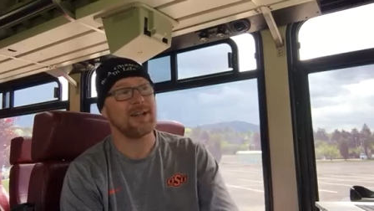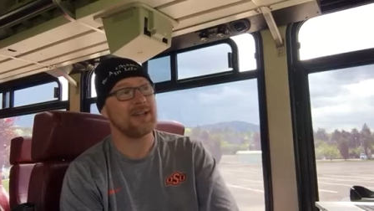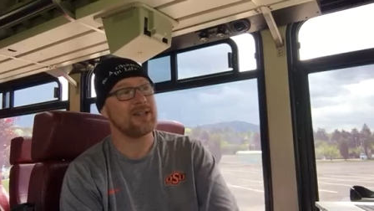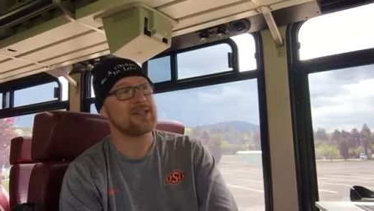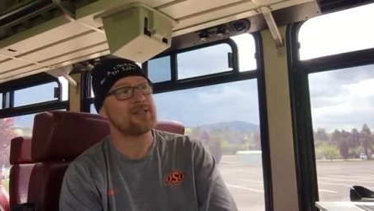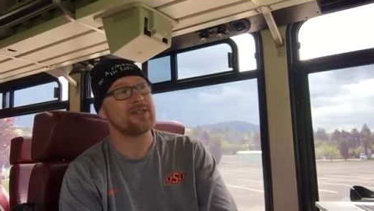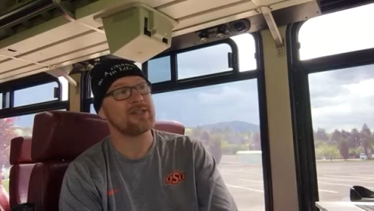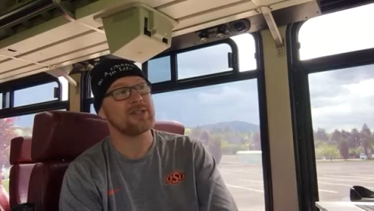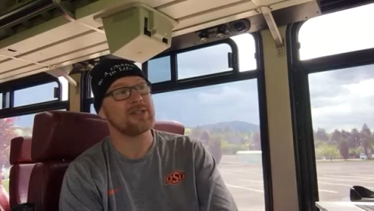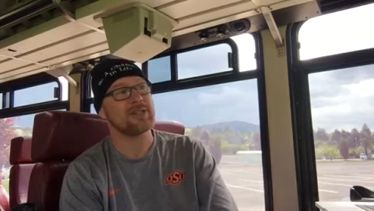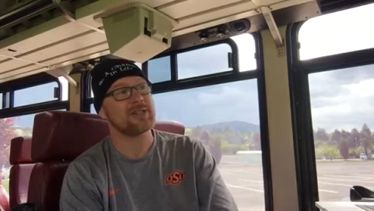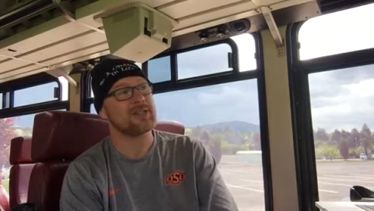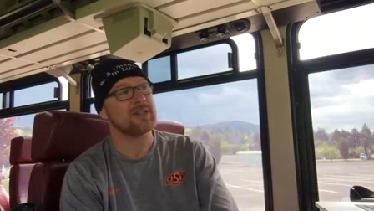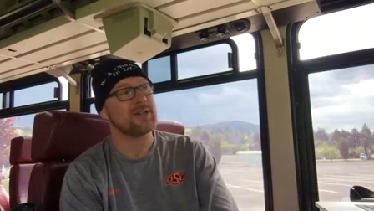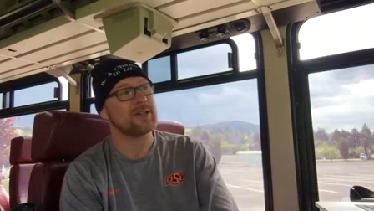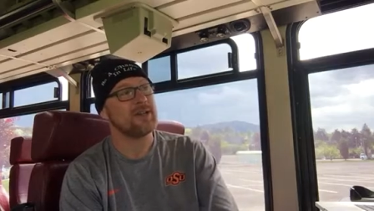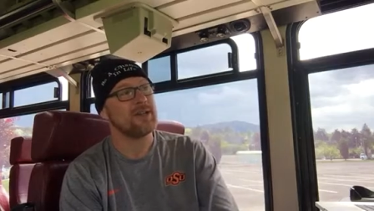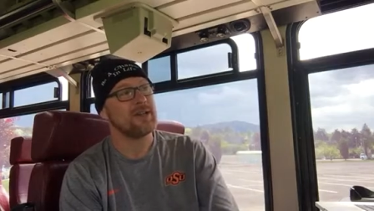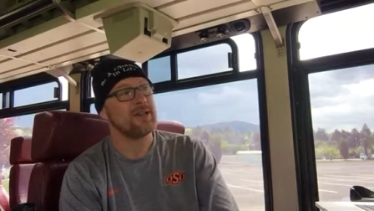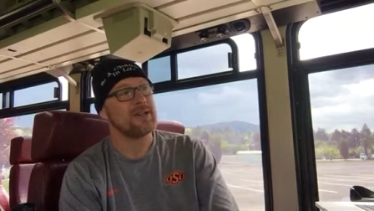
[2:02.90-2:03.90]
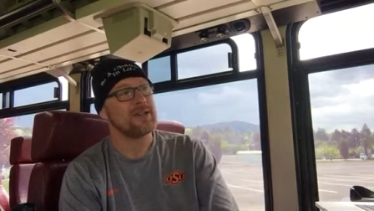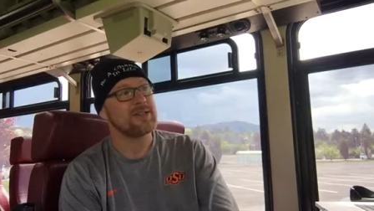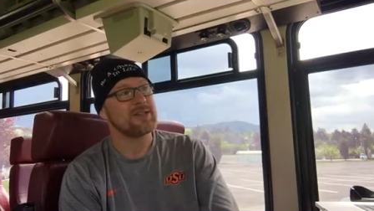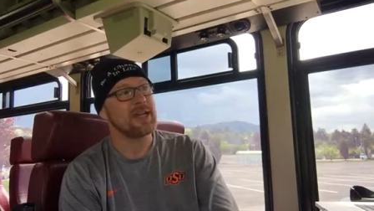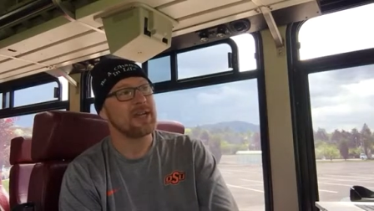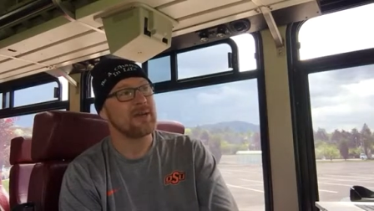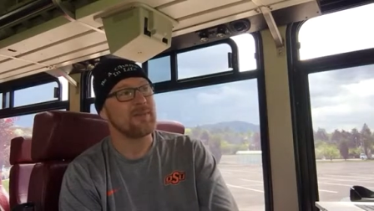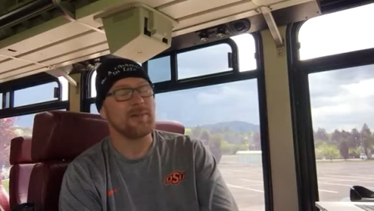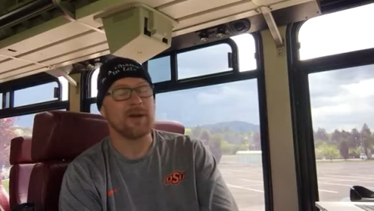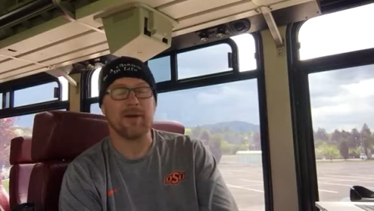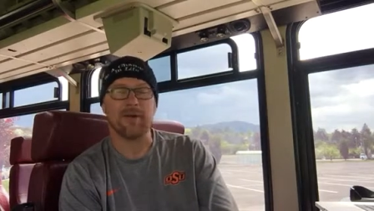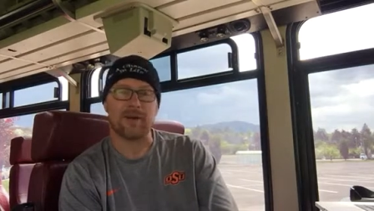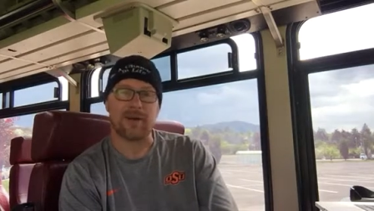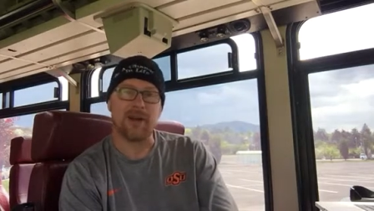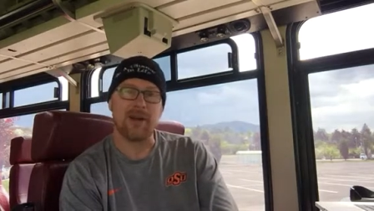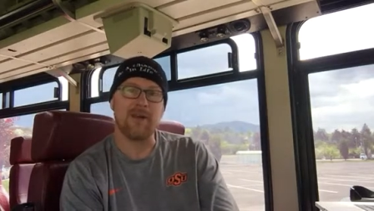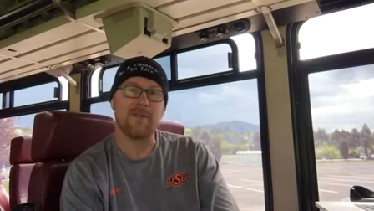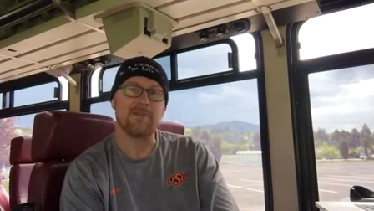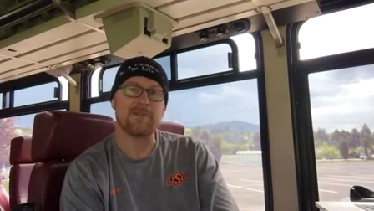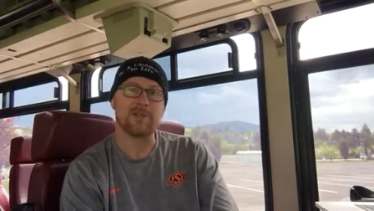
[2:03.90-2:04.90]
he's just taking better
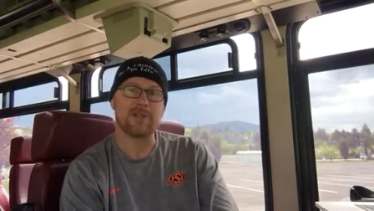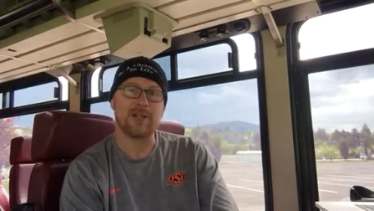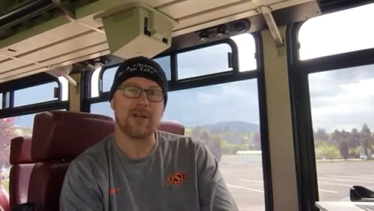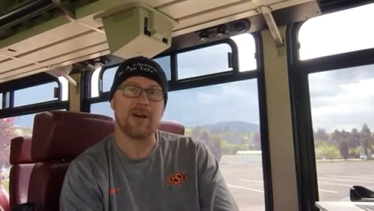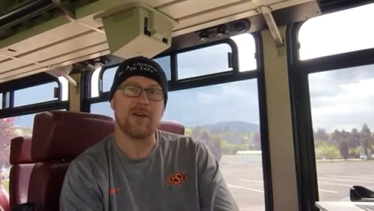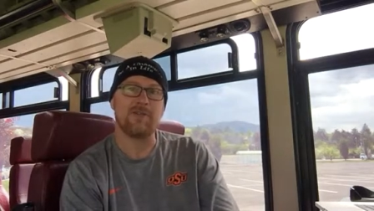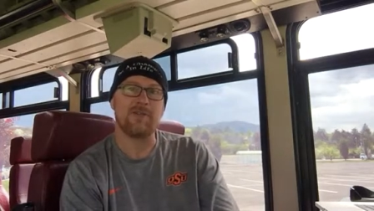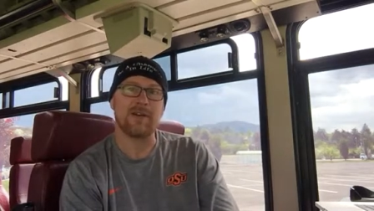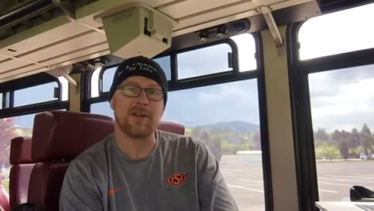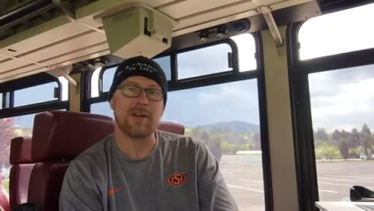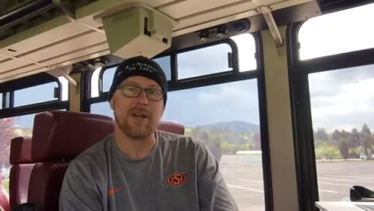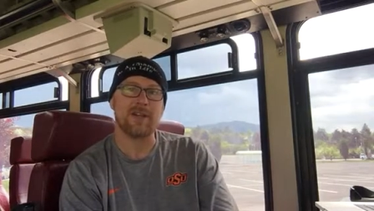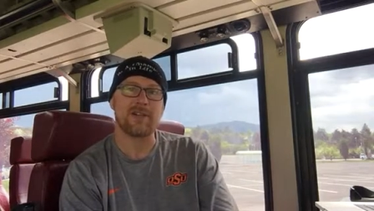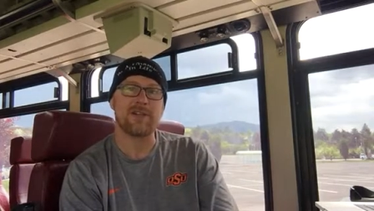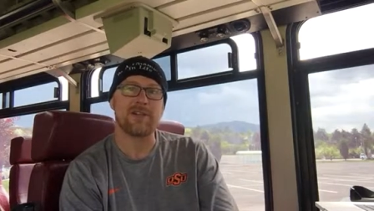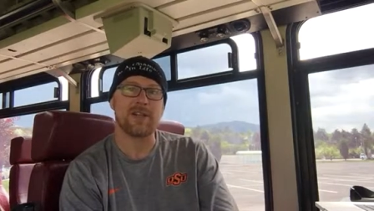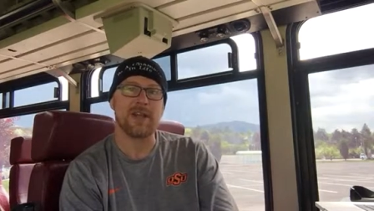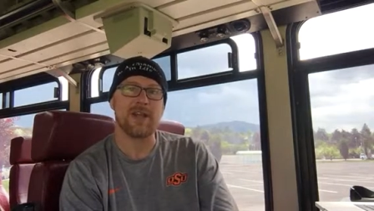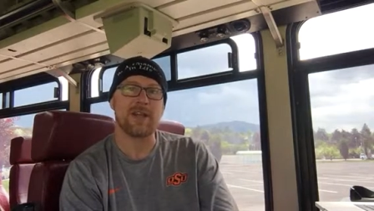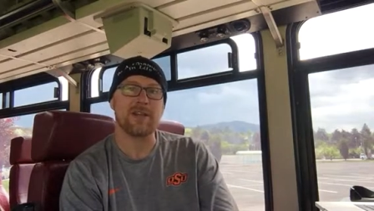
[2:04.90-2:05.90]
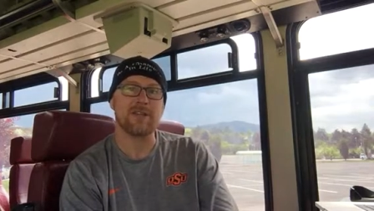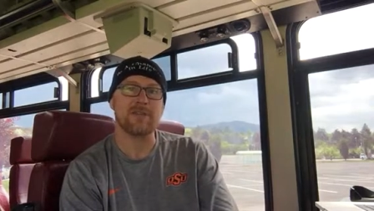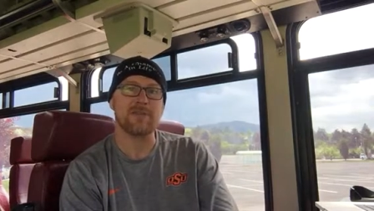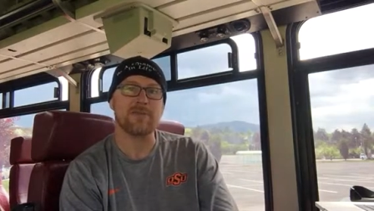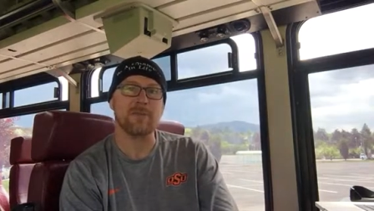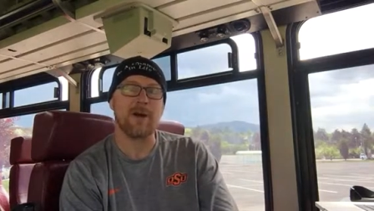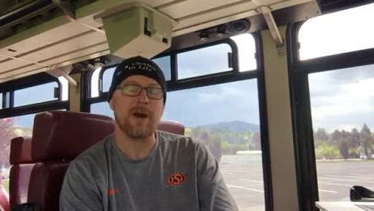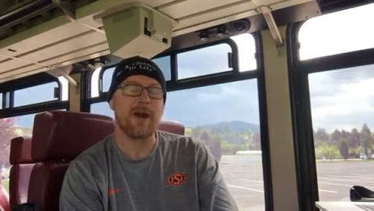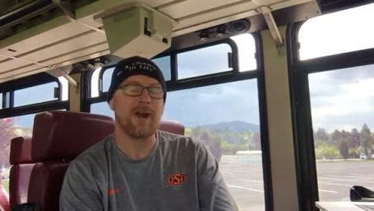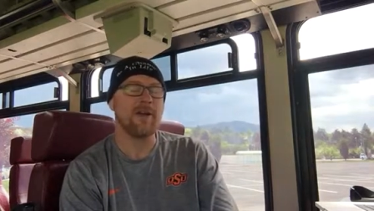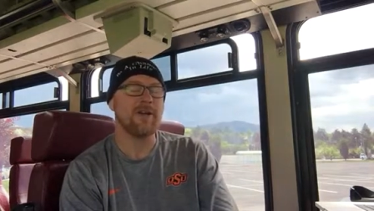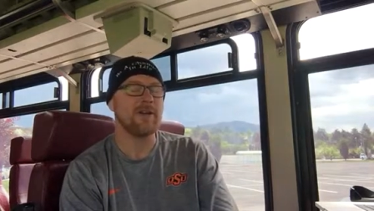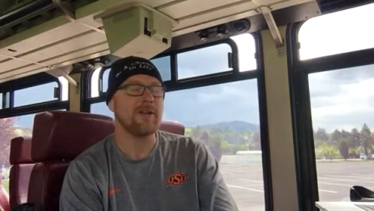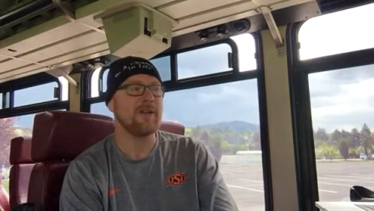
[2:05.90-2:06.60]
care of himself and staying inspired.